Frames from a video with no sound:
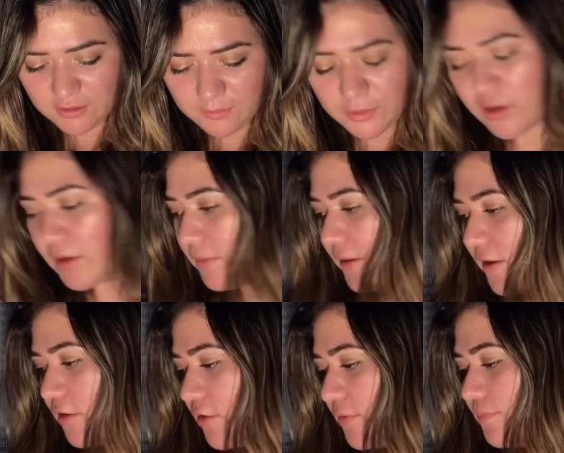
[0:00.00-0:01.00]
beauty
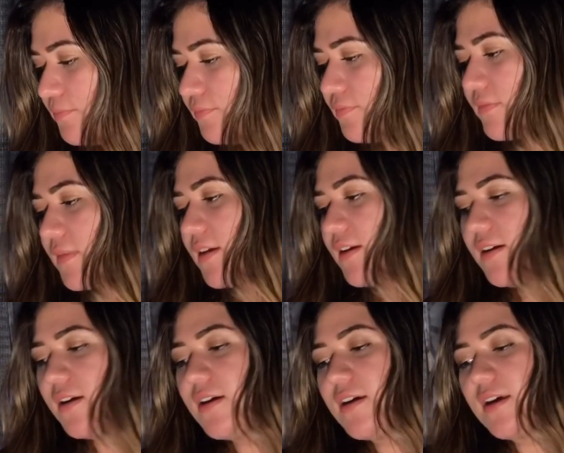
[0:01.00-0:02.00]
blender.
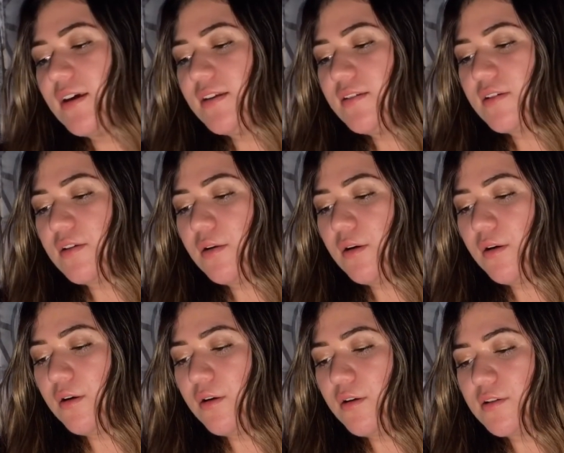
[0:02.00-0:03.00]
It is
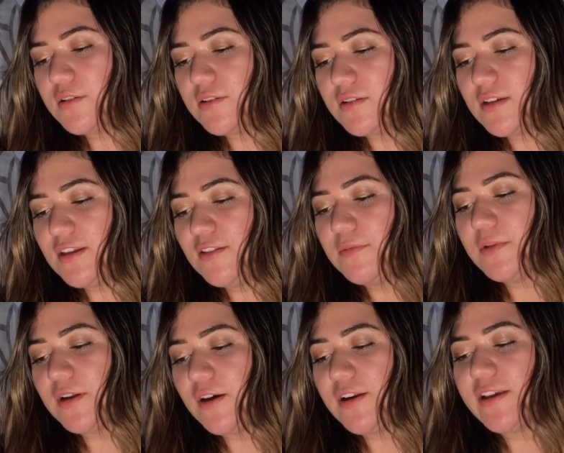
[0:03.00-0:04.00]
called
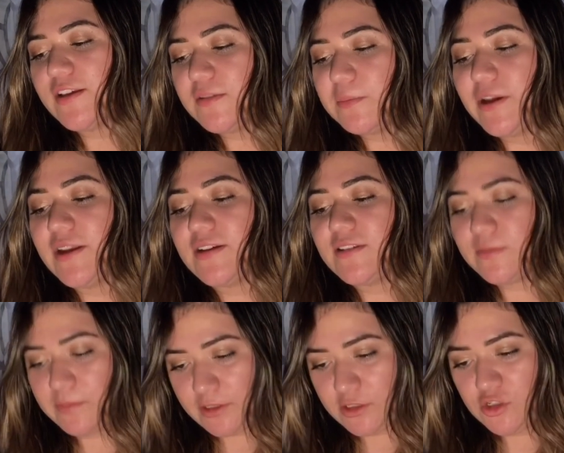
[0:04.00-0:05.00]
Illuminati Cosmetic
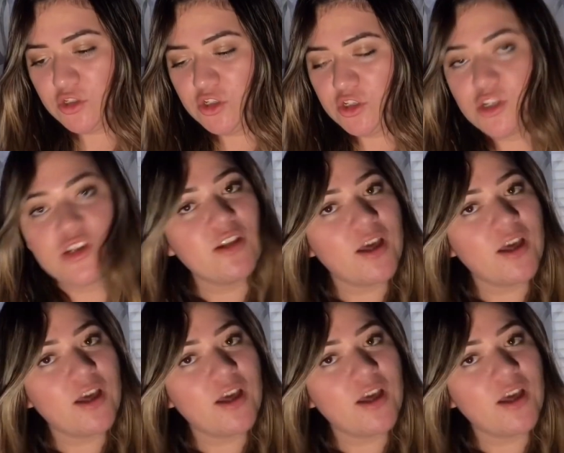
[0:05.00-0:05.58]
Sponge.